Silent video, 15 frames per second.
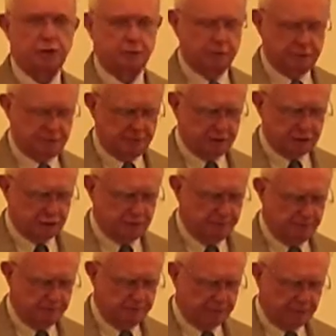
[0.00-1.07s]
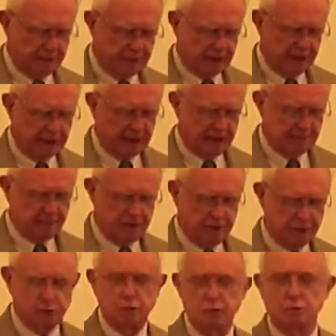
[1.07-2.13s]
Hunter Division at
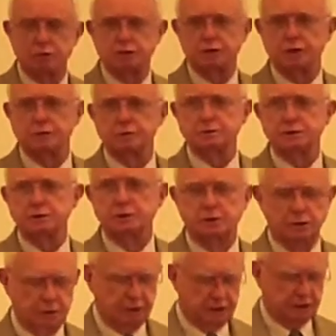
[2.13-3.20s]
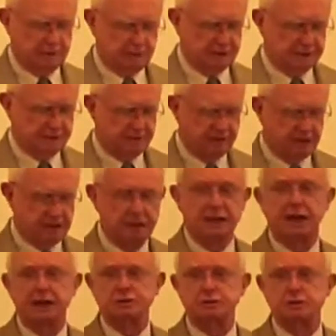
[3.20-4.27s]
major horse shows, including the Pennsylvania
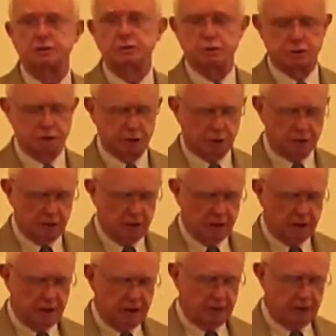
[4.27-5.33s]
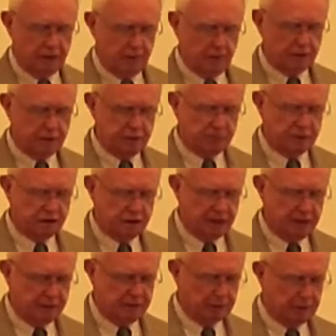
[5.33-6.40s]
National Horse Show, where she was
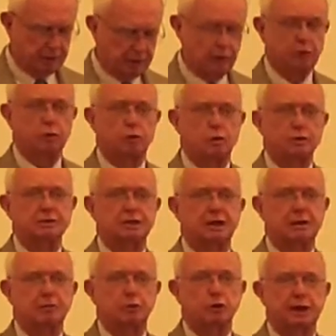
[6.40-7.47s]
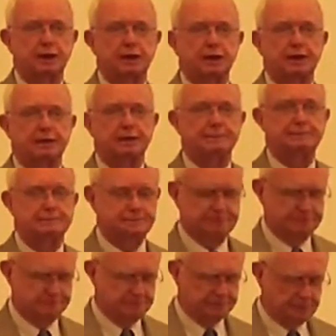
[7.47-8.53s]
champion on her horse, Kimber Lady.
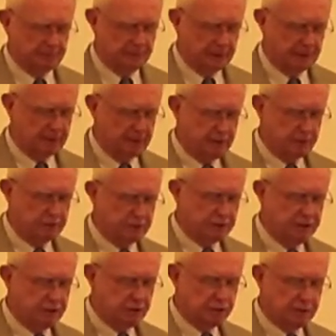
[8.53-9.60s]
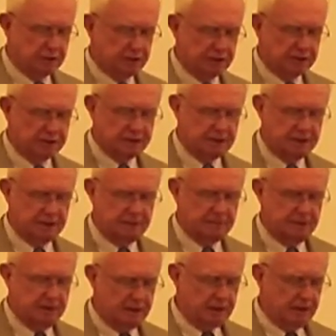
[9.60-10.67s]
Her teacher at that time
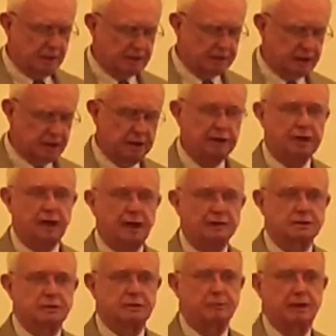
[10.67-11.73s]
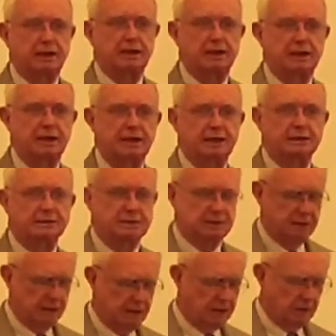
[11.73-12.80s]
was the internationally recognized
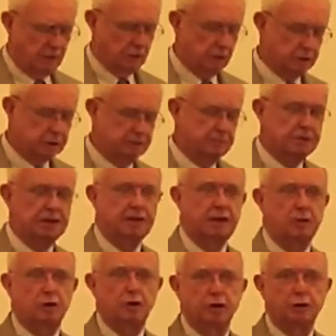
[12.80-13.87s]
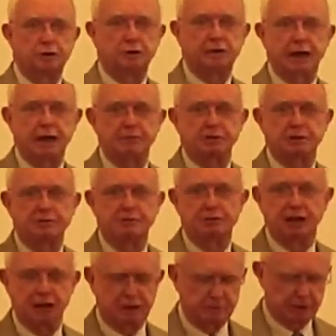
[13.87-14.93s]
horseman and author, Captain
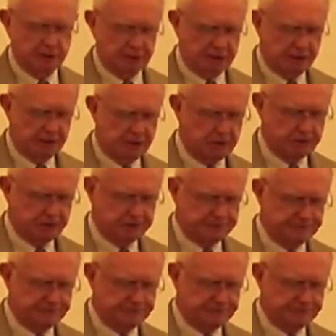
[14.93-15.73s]
Vladimir Tower.